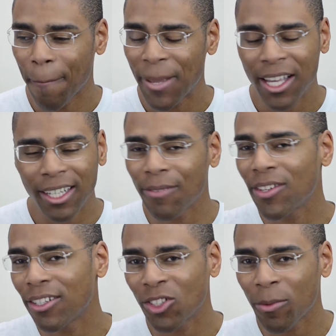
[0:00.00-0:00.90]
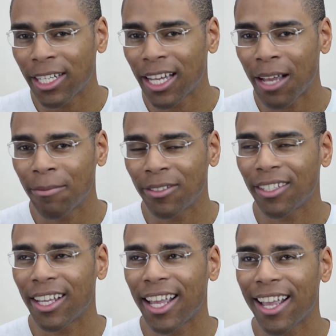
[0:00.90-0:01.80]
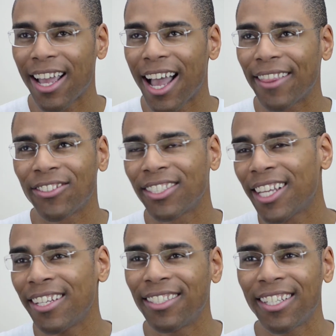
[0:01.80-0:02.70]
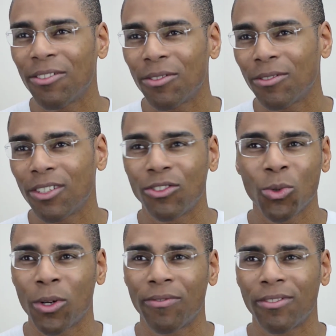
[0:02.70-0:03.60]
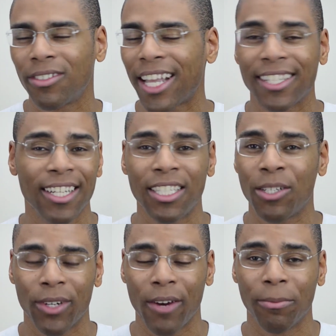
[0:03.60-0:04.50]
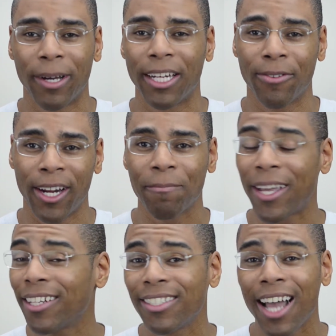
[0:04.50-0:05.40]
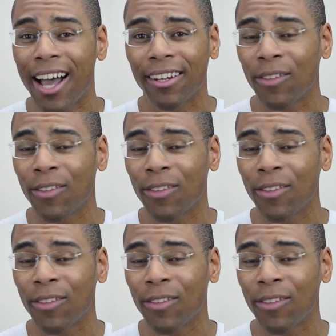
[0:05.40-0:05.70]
because I've done it so many times, there's a tendency to sort of just think it's easy for everybody, right? And it's not.